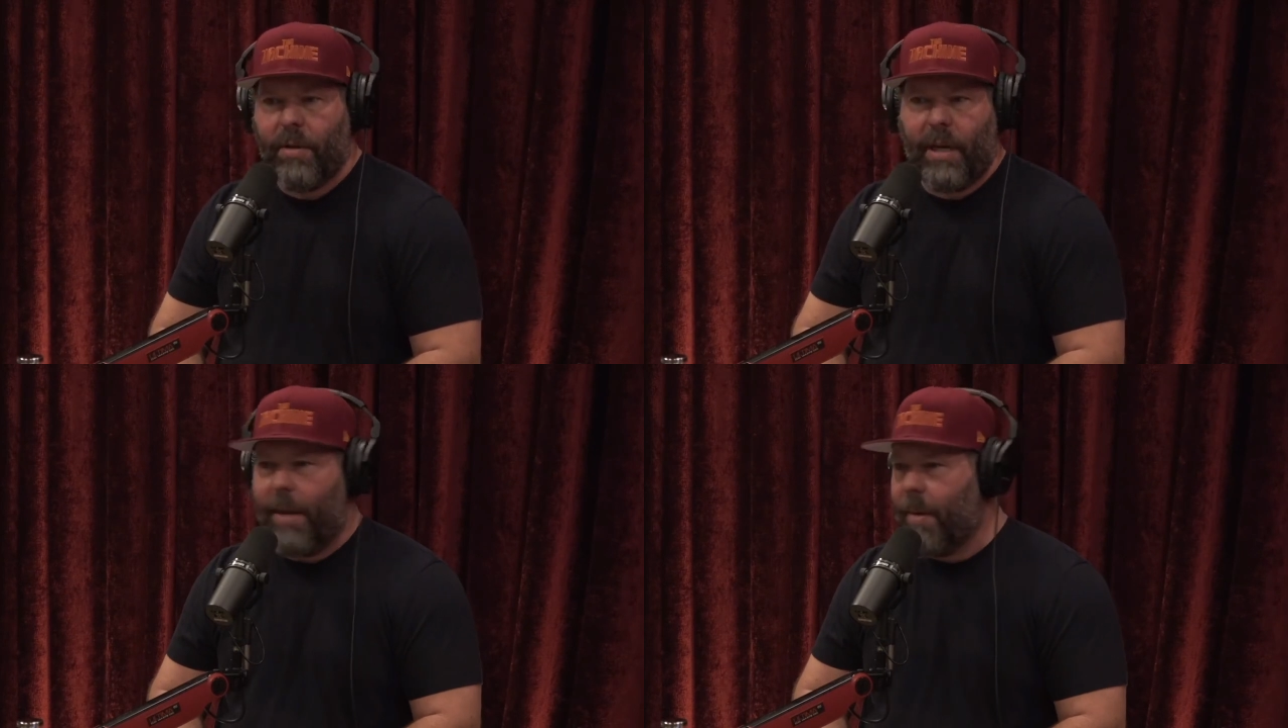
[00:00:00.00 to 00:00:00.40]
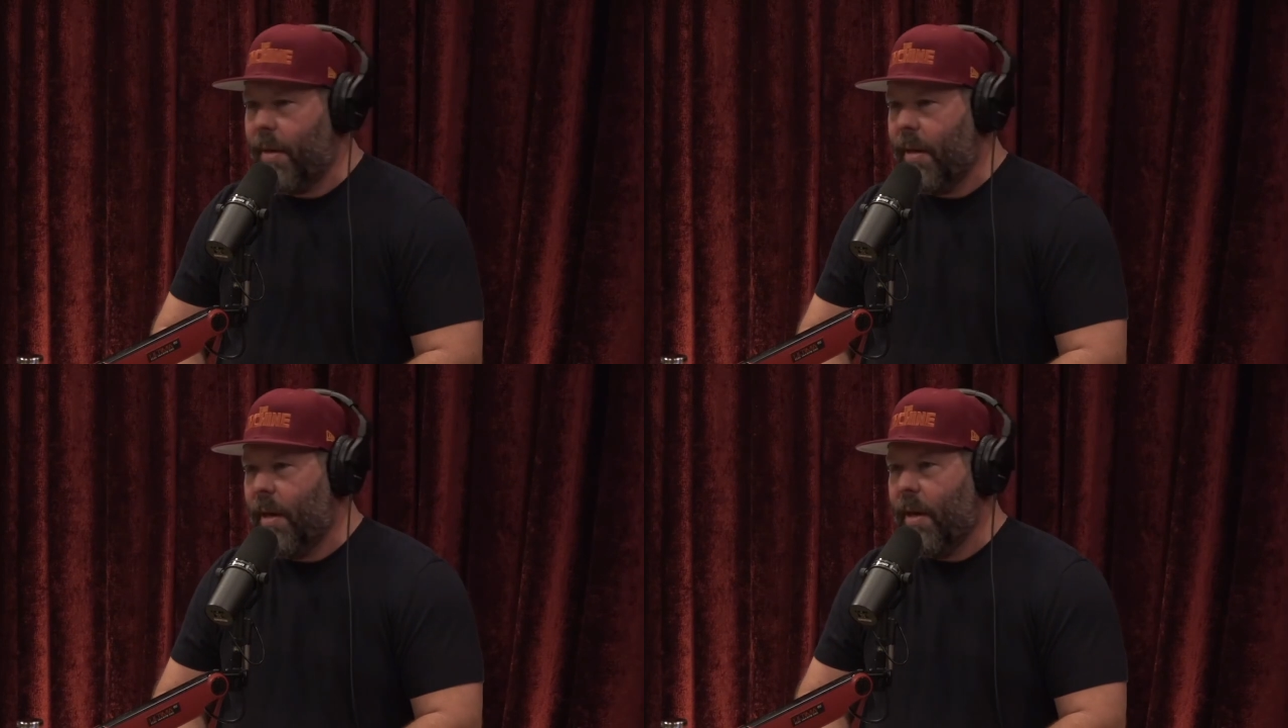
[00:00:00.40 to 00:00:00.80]
I was like, yeah,
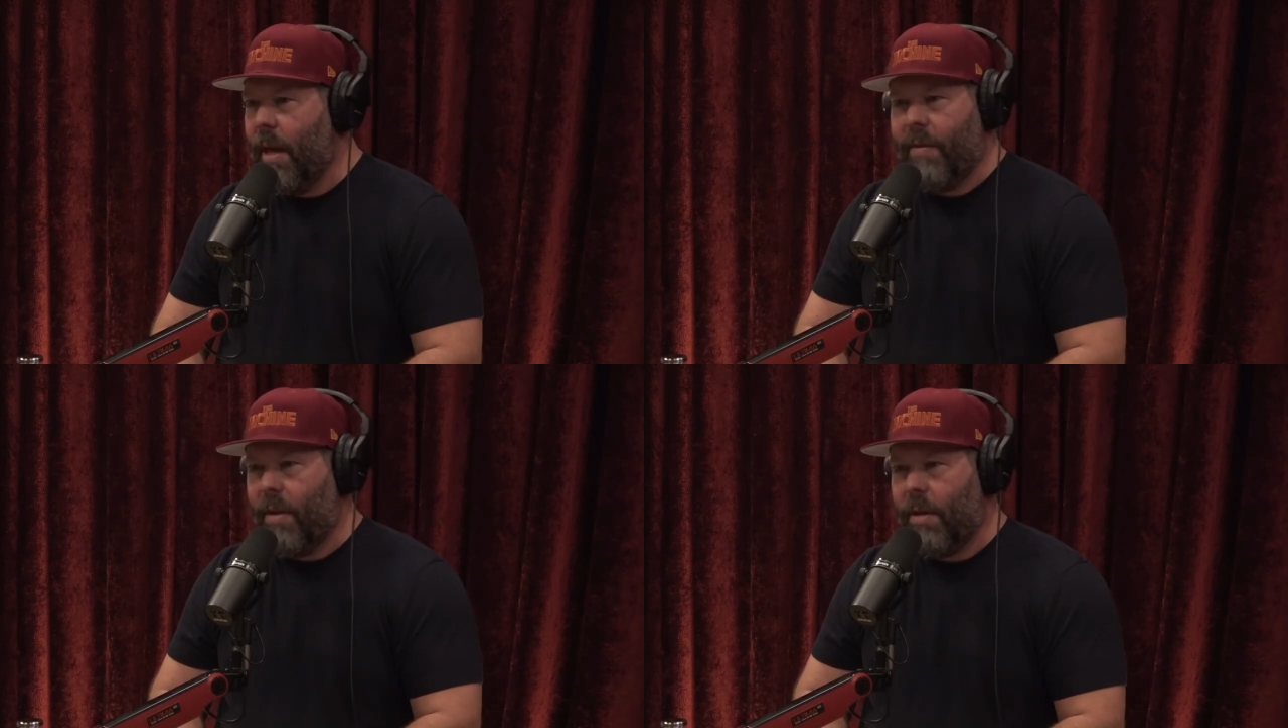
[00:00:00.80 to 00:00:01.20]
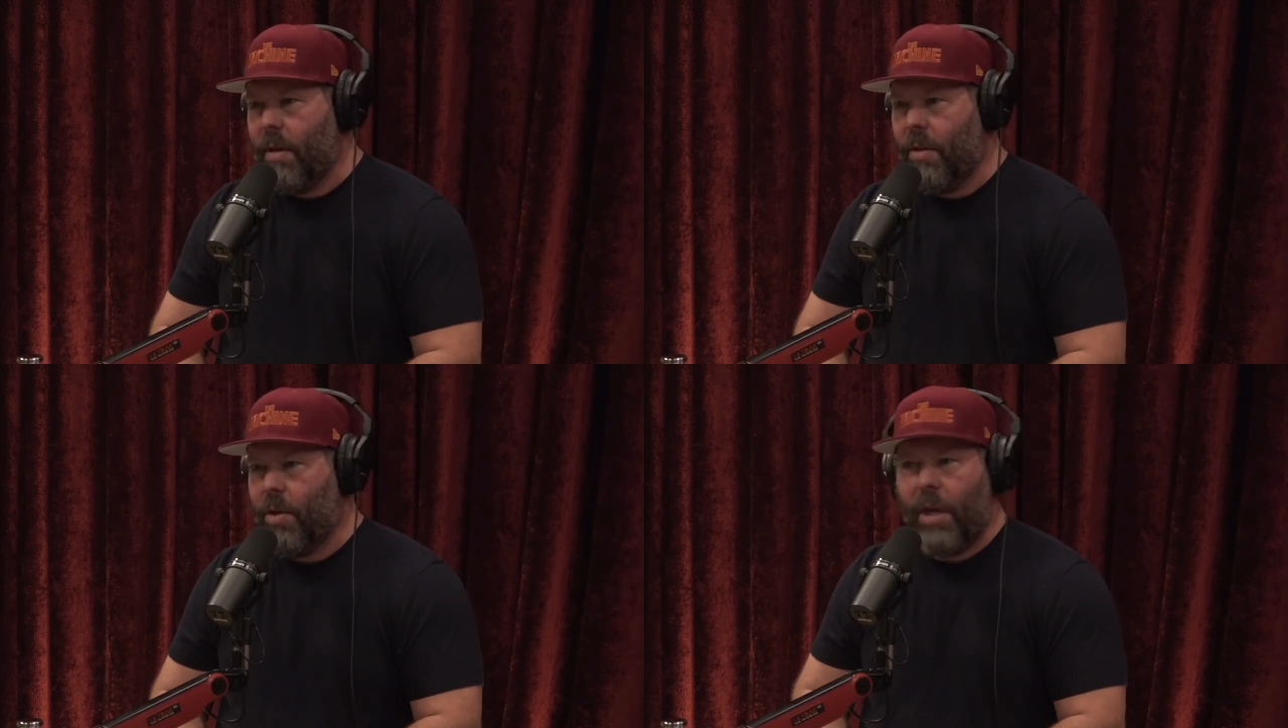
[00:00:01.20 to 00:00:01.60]
but I haven't
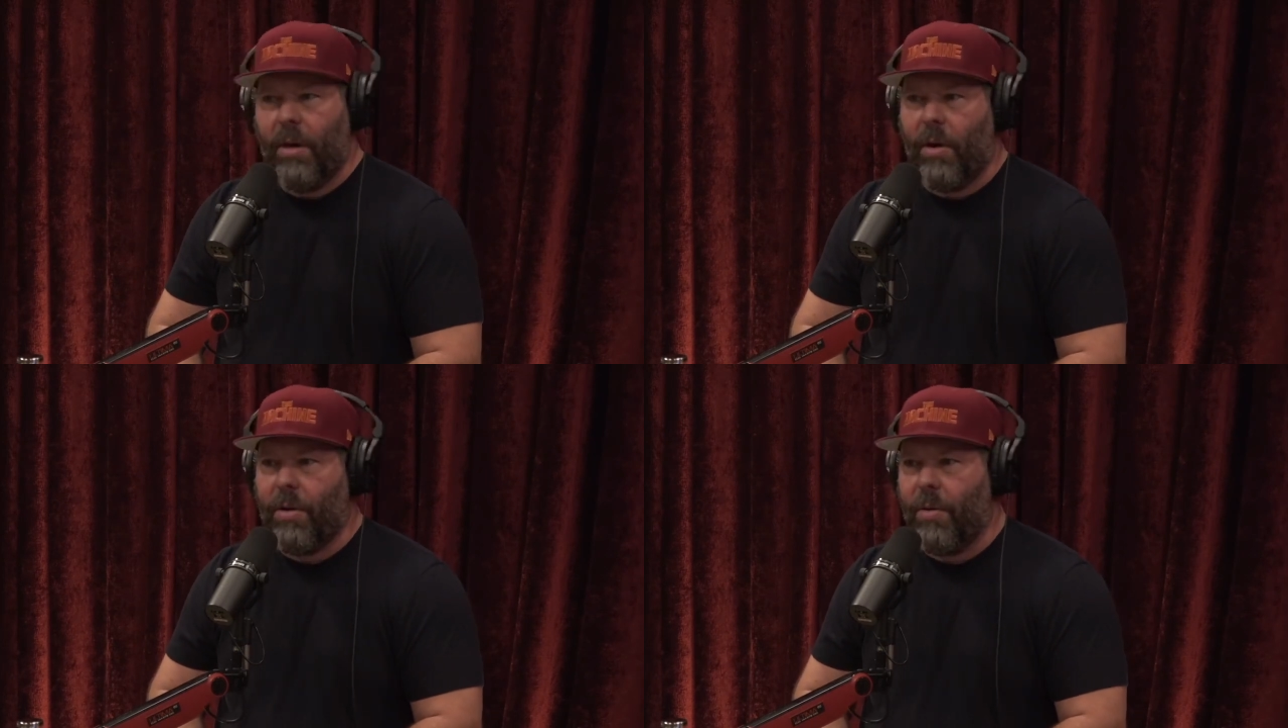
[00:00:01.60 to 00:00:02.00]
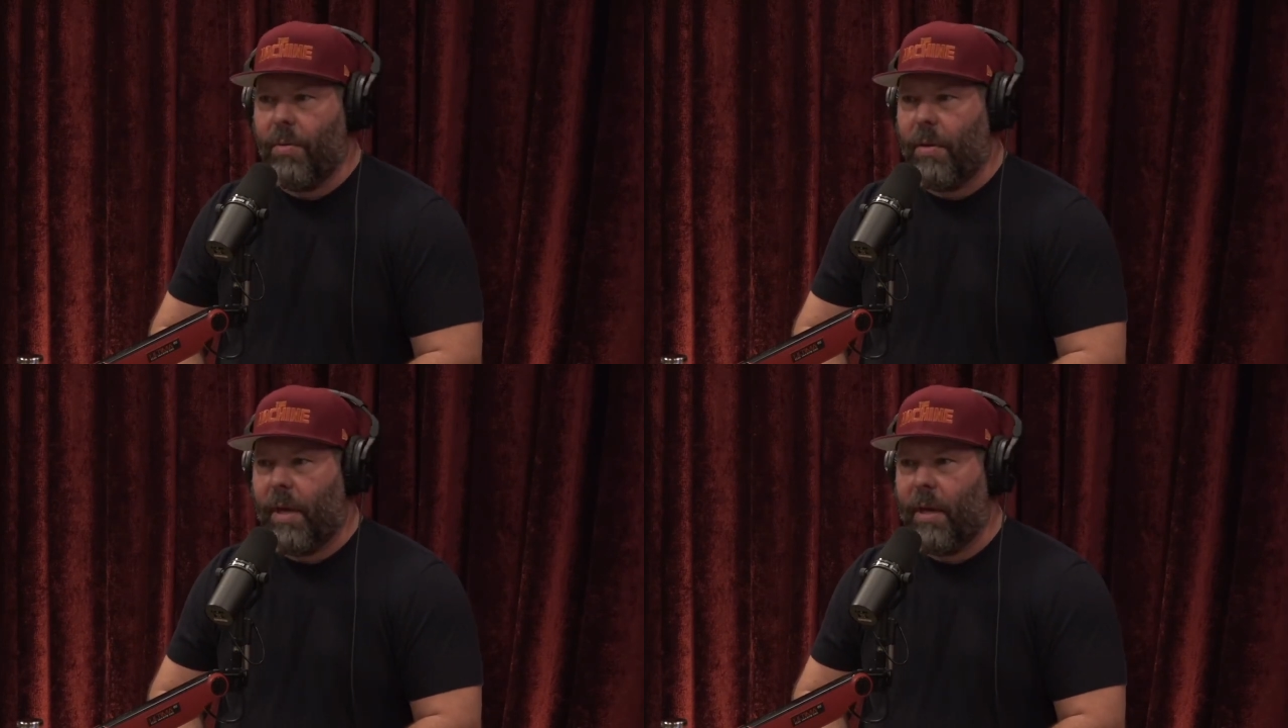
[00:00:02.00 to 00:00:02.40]
cheated on
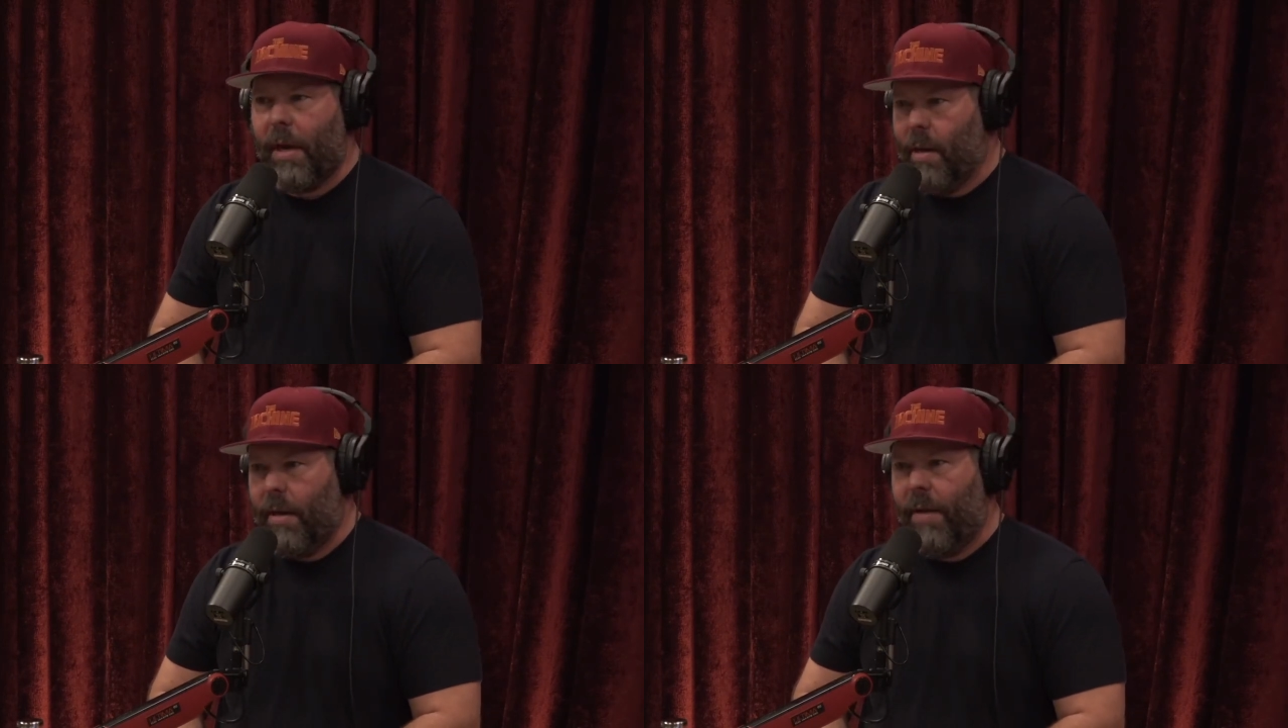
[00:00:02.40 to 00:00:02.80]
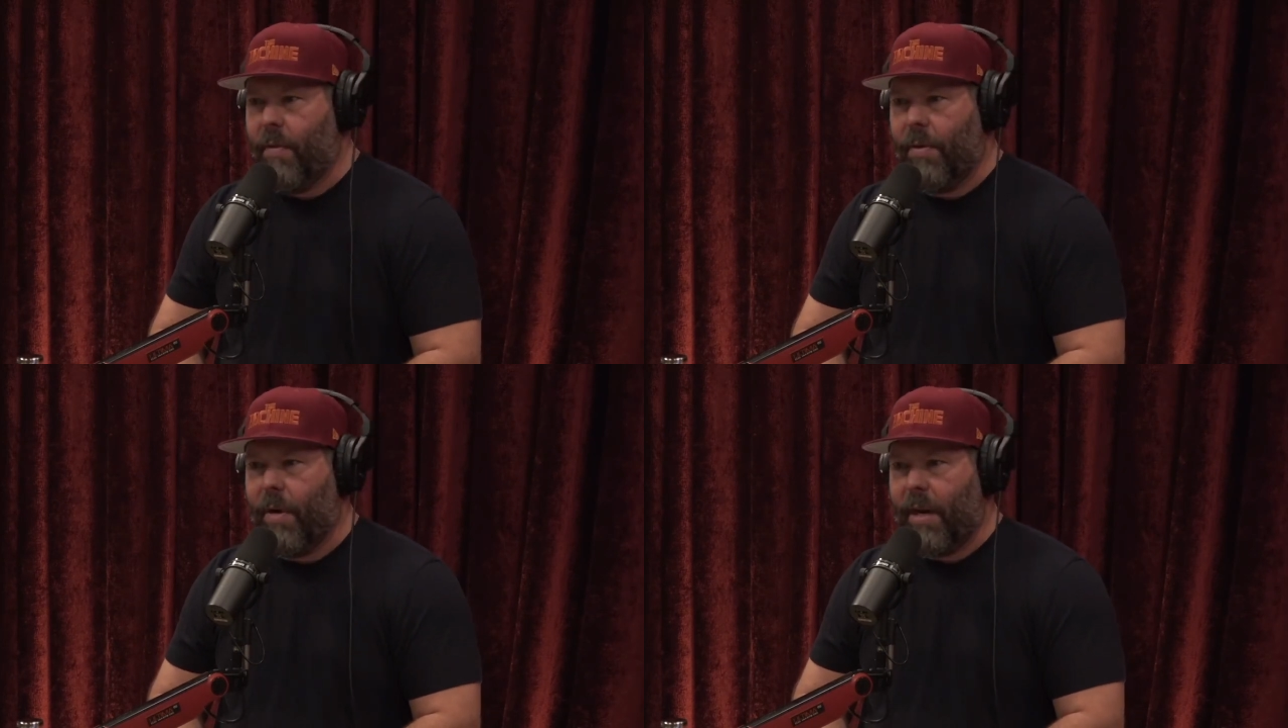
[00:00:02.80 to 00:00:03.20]
you in, like, ever.